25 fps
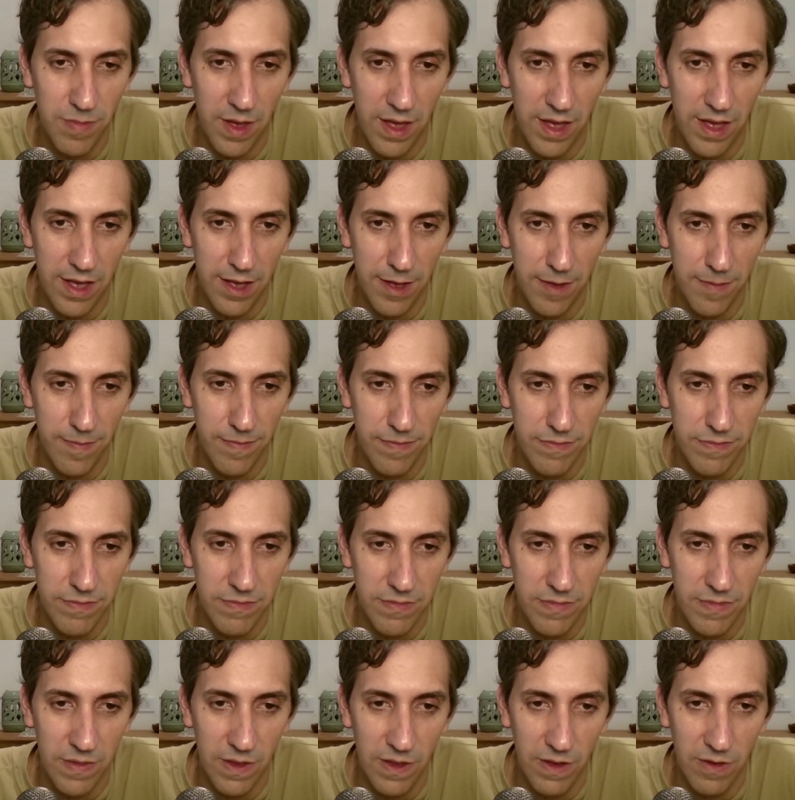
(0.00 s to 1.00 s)

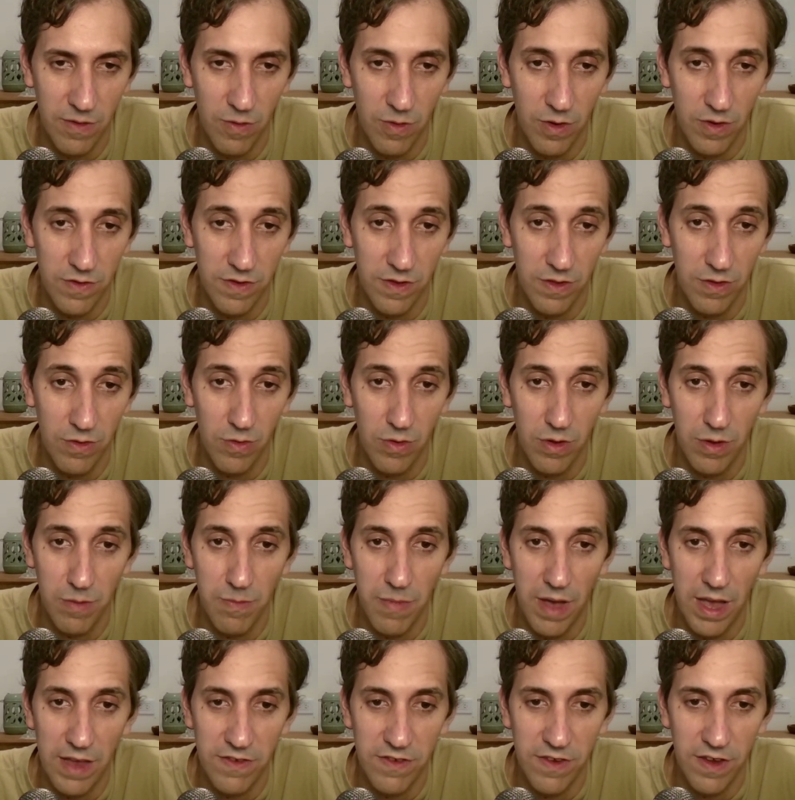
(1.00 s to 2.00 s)
It wasn't doing
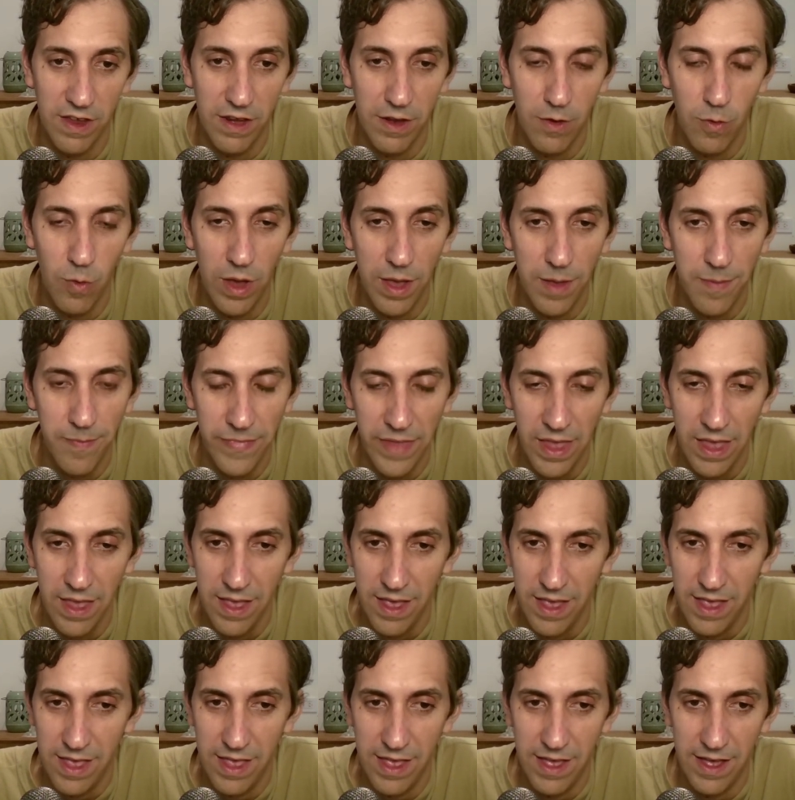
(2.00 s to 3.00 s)
much anyway.
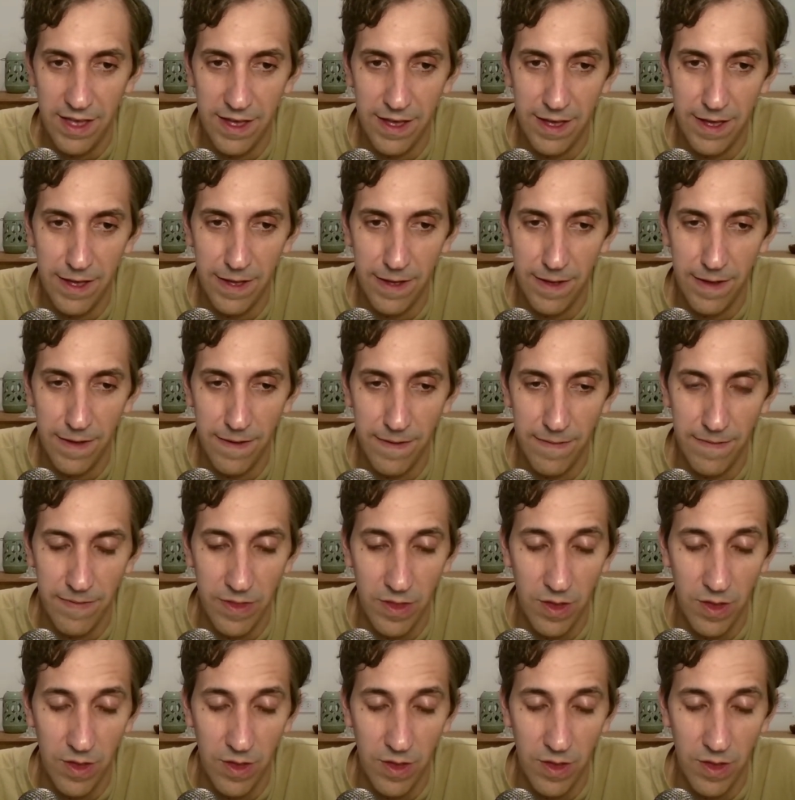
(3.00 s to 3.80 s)
Okay,